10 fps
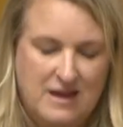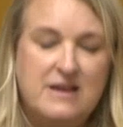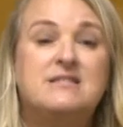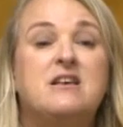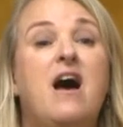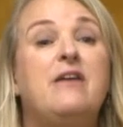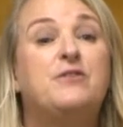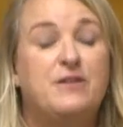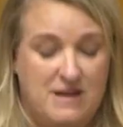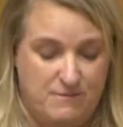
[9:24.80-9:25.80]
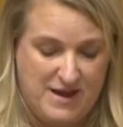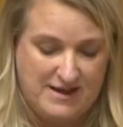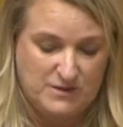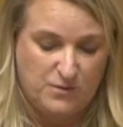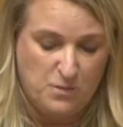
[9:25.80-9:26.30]
Aside to the
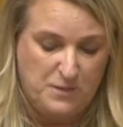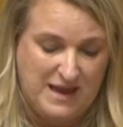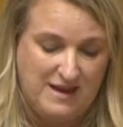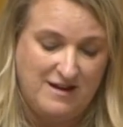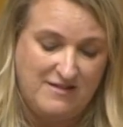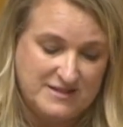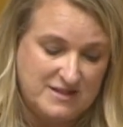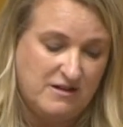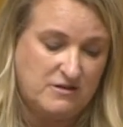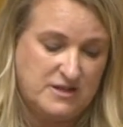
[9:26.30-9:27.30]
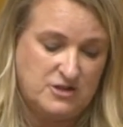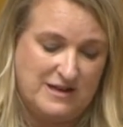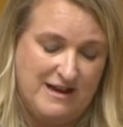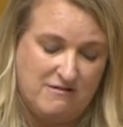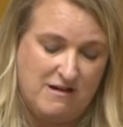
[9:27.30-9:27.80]
impacts of wellbeing and other psychosocial
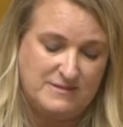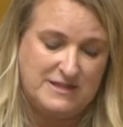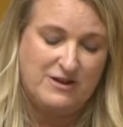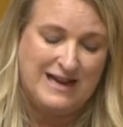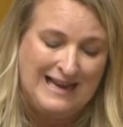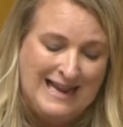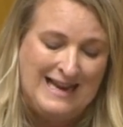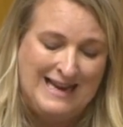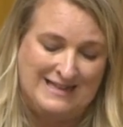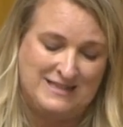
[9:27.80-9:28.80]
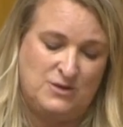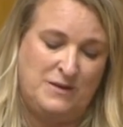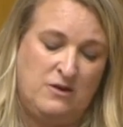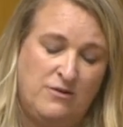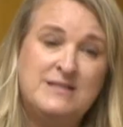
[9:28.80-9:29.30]
outcomes, there are clear links to
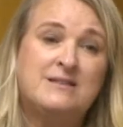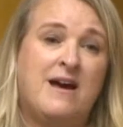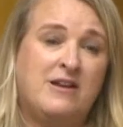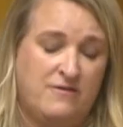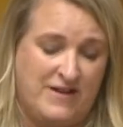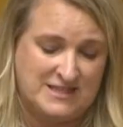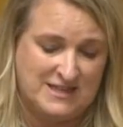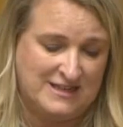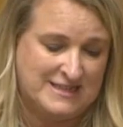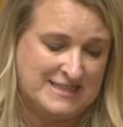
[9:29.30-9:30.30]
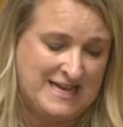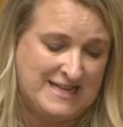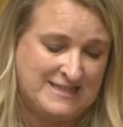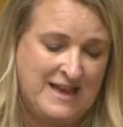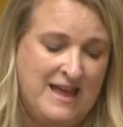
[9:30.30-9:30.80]
increased cardiovascular
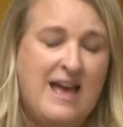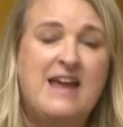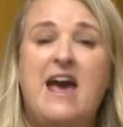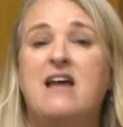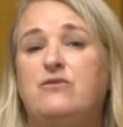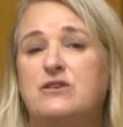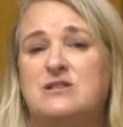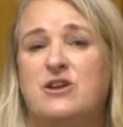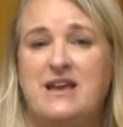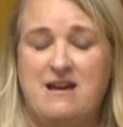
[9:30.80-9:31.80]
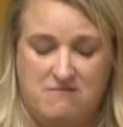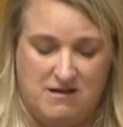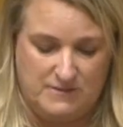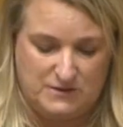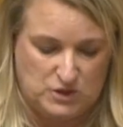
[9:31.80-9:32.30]
disease and adverse learning
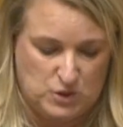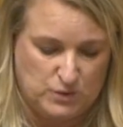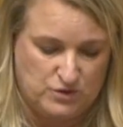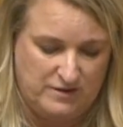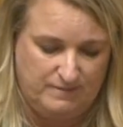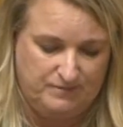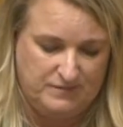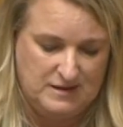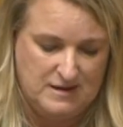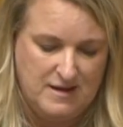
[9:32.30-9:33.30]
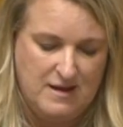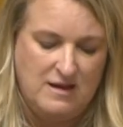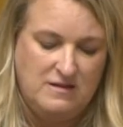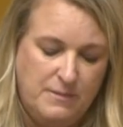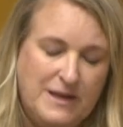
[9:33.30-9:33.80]
outcomes for children.
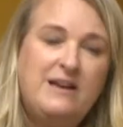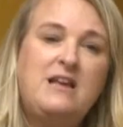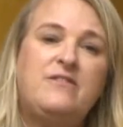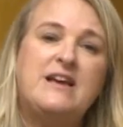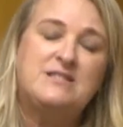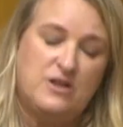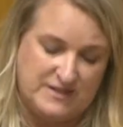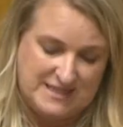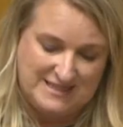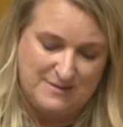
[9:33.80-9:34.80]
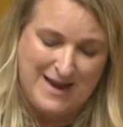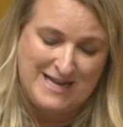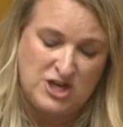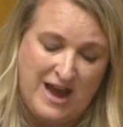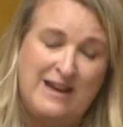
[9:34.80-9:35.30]
The ability of Air Services to
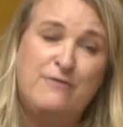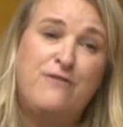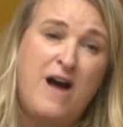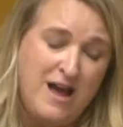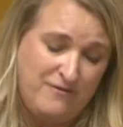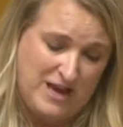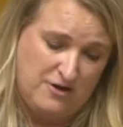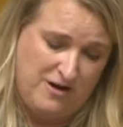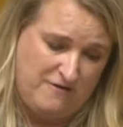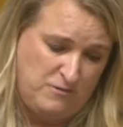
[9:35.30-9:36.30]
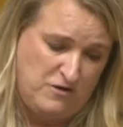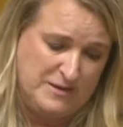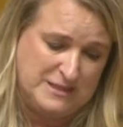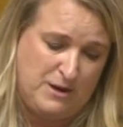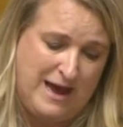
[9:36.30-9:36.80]
manage 85 aircraft
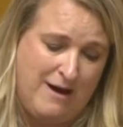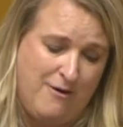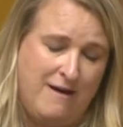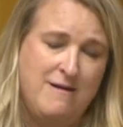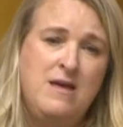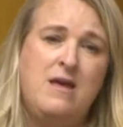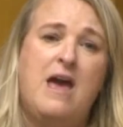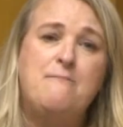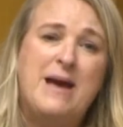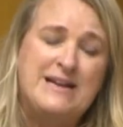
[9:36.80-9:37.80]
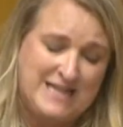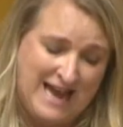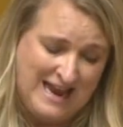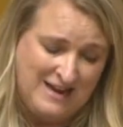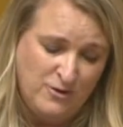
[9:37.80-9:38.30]
movements per hour and
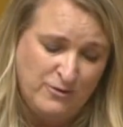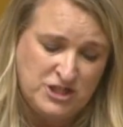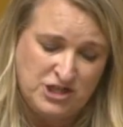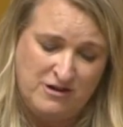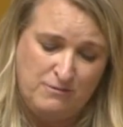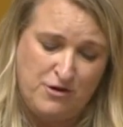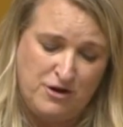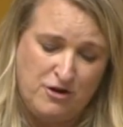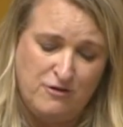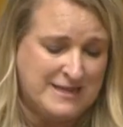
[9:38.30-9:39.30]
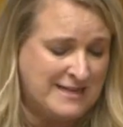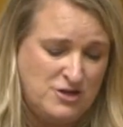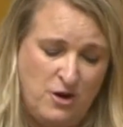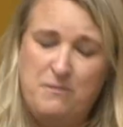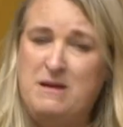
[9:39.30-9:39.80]
maintain noise-sharing protocols has
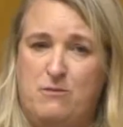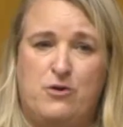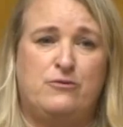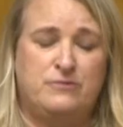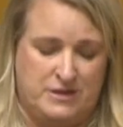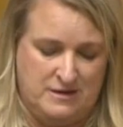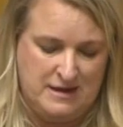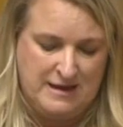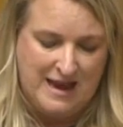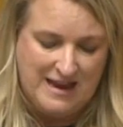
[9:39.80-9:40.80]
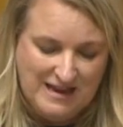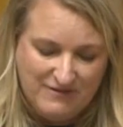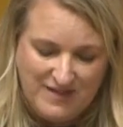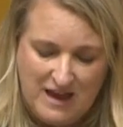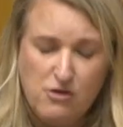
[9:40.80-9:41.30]
not been modelled, and
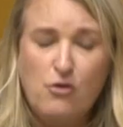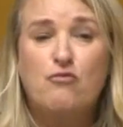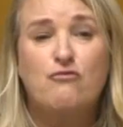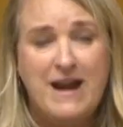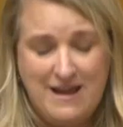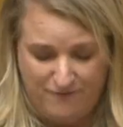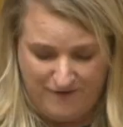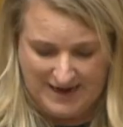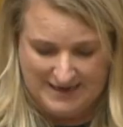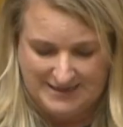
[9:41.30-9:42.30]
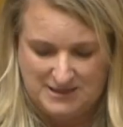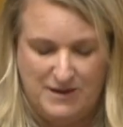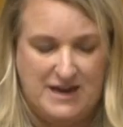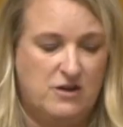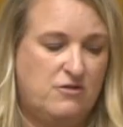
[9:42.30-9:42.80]
given they are already failing to
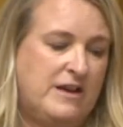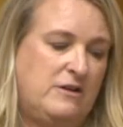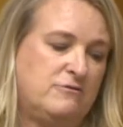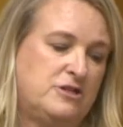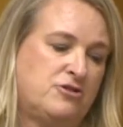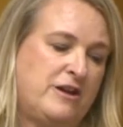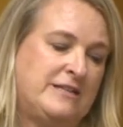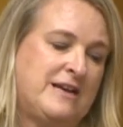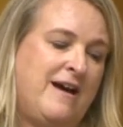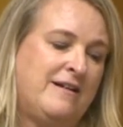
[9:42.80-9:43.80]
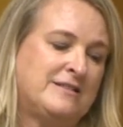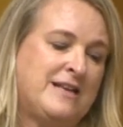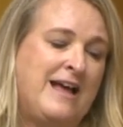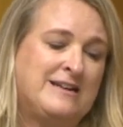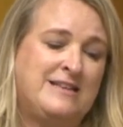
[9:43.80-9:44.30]
meet agreed noise-sharing targets
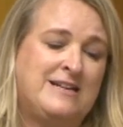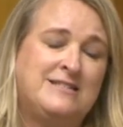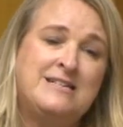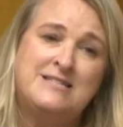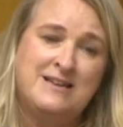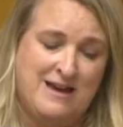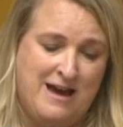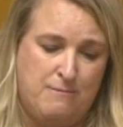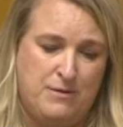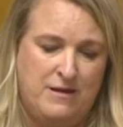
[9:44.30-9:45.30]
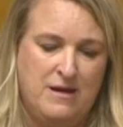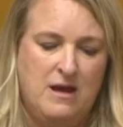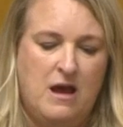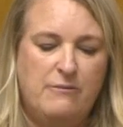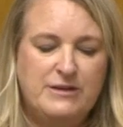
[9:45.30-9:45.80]
under the existing cap,
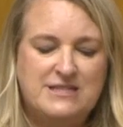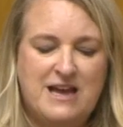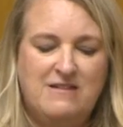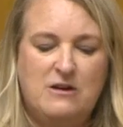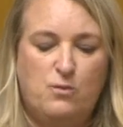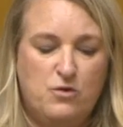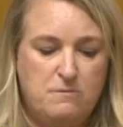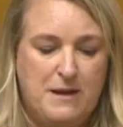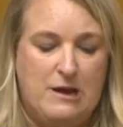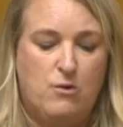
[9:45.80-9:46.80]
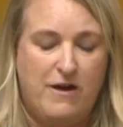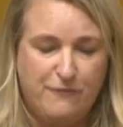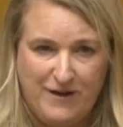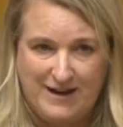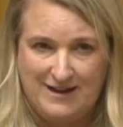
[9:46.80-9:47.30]
I would say that it will be, quite
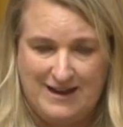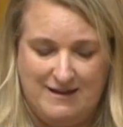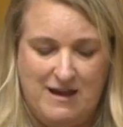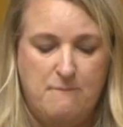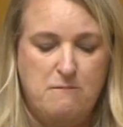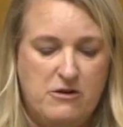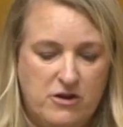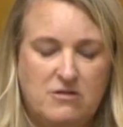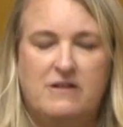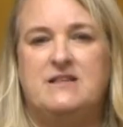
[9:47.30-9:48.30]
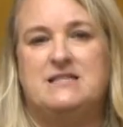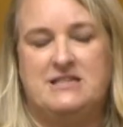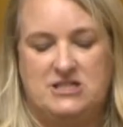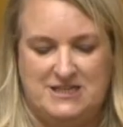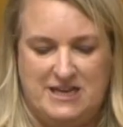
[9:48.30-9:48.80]
frankly, a miracle if this
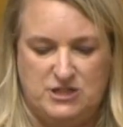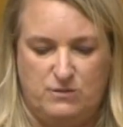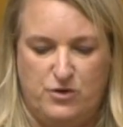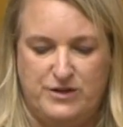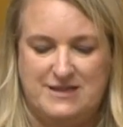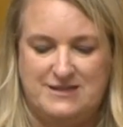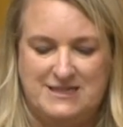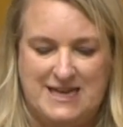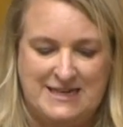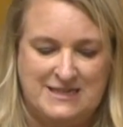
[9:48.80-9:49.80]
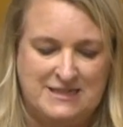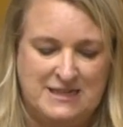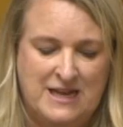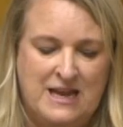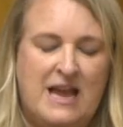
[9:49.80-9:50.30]
legislation works as intended
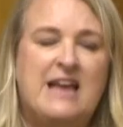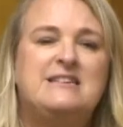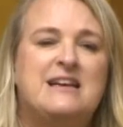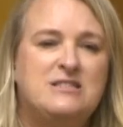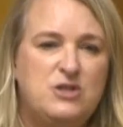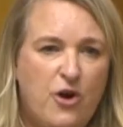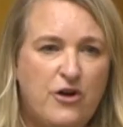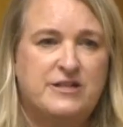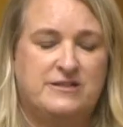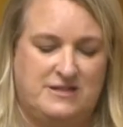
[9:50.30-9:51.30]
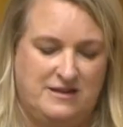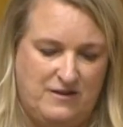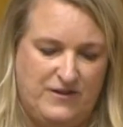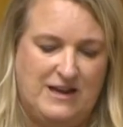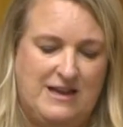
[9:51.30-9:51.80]
and does not
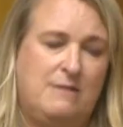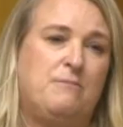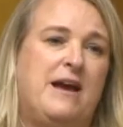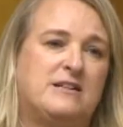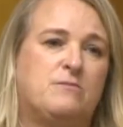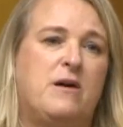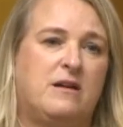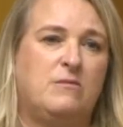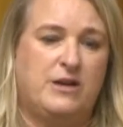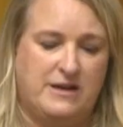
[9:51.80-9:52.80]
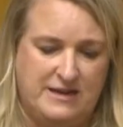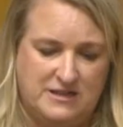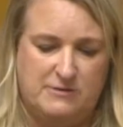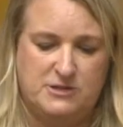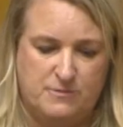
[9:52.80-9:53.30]
significantly impact my community
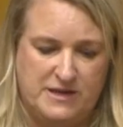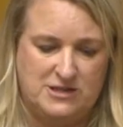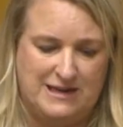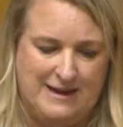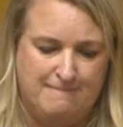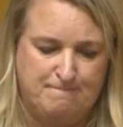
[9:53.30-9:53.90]
detrimentally.